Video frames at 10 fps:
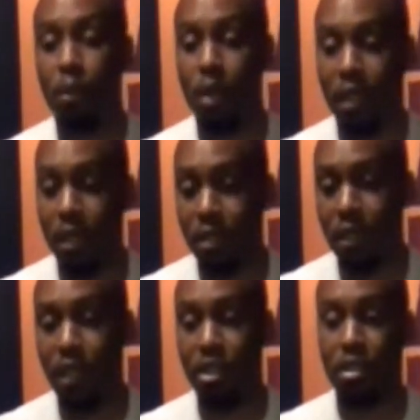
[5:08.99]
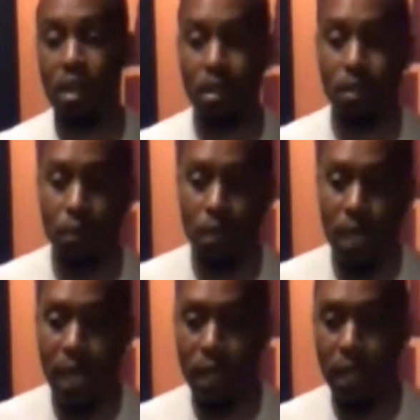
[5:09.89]
monarchy is Takeshi's castle,
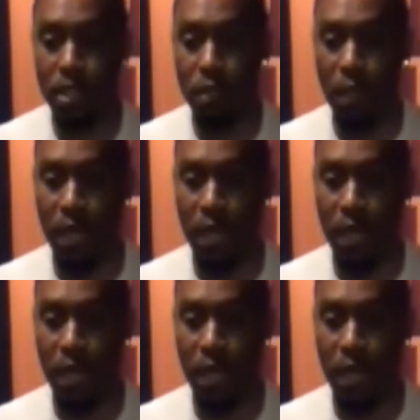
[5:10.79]
and there should